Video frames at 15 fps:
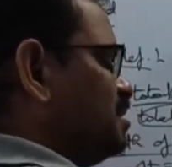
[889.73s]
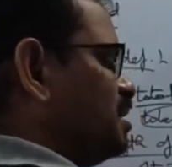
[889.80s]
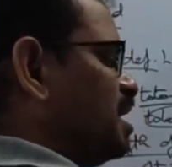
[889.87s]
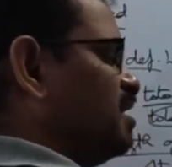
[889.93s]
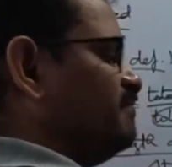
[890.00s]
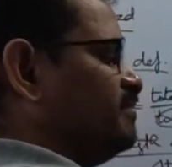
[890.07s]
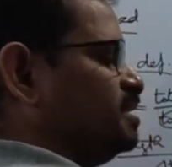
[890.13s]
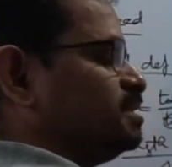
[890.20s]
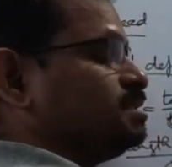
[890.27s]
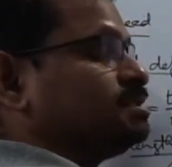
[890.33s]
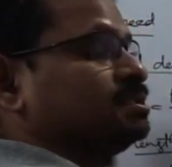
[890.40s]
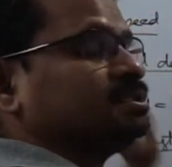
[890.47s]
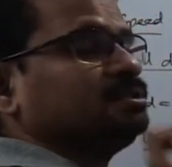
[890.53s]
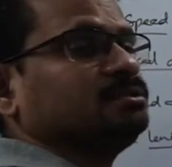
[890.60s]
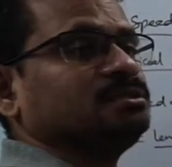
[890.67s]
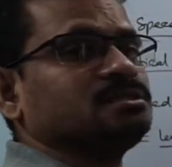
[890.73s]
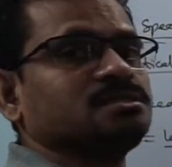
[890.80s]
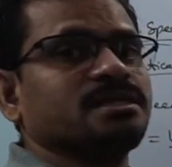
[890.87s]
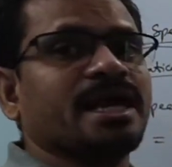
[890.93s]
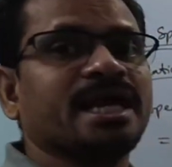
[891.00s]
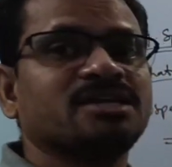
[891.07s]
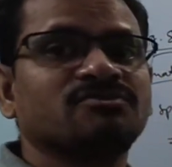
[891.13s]
traversed. This is
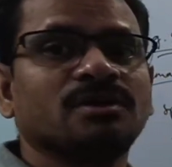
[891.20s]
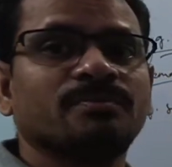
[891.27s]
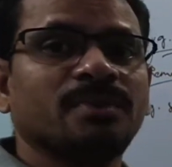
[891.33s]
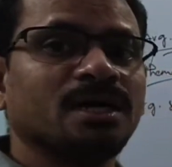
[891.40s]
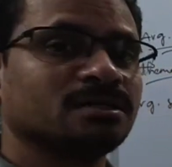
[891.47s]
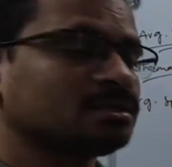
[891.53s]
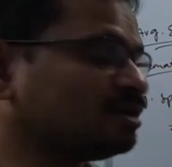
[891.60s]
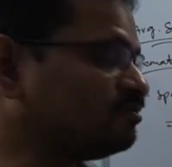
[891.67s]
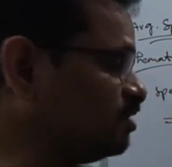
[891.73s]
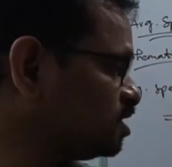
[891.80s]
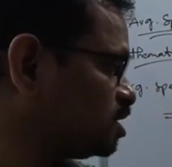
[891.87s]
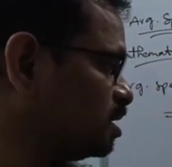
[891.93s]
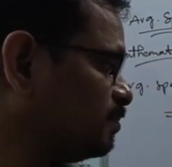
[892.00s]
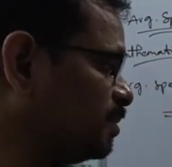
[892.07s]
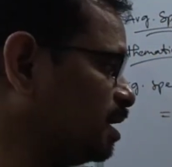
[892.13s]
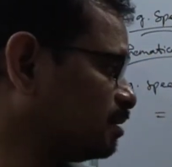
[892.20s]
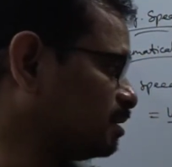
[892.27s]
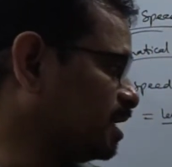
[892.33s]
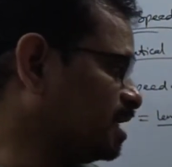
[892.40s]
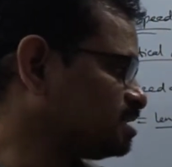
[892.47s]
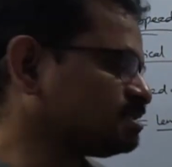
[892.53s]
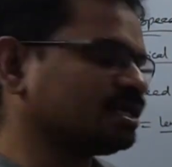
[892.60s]
the actual path on which the particle
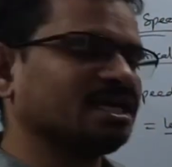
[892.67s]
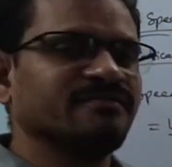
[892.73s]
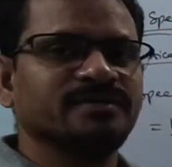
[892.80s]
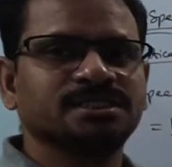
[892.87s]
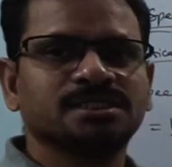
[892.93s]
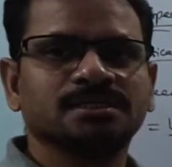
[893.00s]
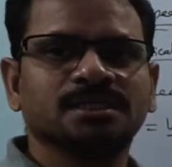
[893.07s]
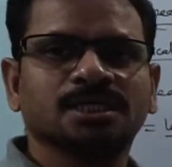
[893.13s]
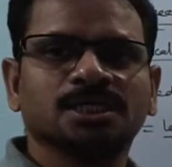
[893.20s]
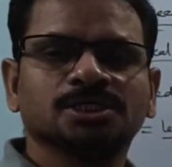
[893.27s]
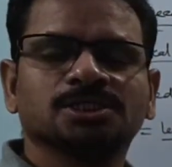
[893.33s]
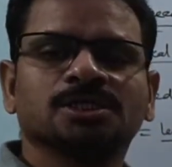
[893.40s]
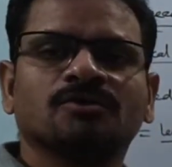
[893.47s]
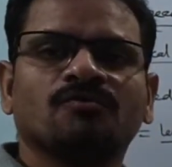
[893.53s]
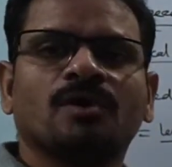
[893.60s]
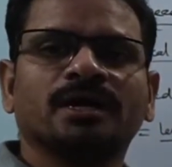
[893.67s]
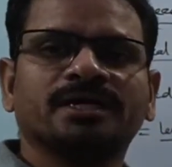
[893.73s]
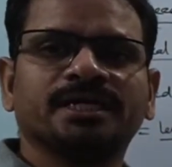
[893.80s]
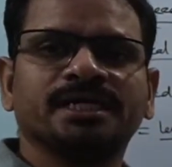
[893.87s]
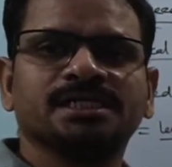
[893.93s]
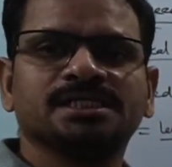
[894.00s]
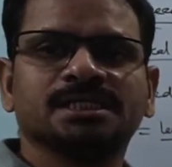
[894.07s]
has traversed. So now
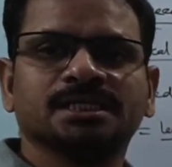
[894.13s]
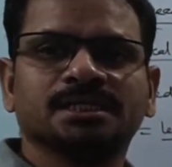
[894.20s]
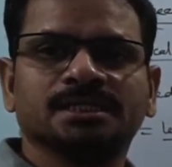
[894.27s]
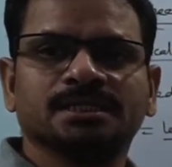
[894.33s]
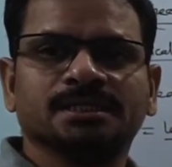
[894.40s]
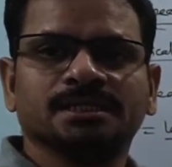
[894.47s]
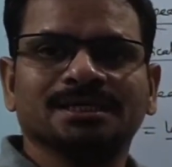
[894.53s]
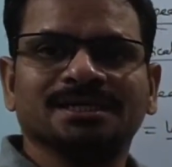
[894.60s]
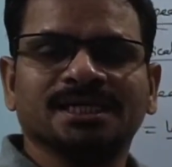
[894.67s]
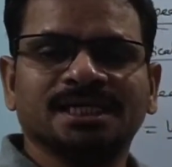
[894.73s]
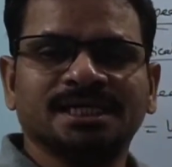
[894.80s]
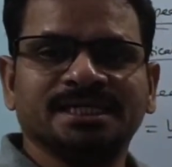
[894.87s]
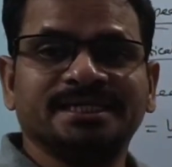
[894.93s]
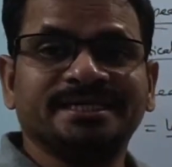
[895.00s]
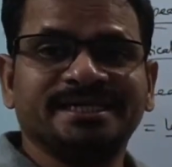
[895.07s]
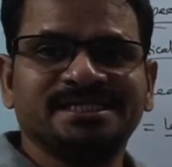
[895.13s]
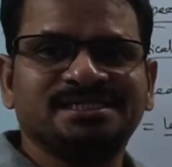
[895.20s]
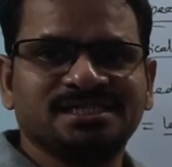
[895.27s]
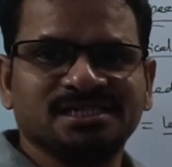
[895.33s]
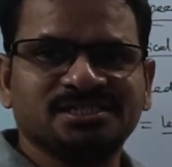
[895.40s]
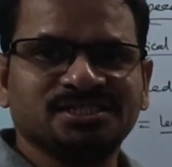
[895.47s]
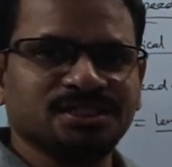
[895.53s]
what is
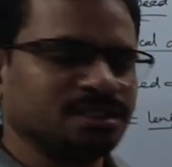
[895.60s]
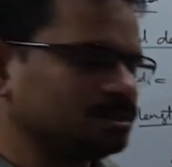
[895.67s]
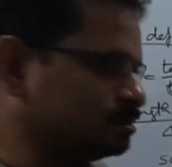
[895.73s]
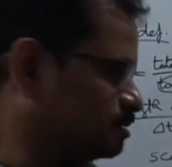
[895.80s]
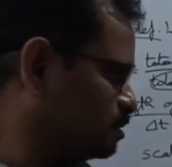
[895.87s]
distance here?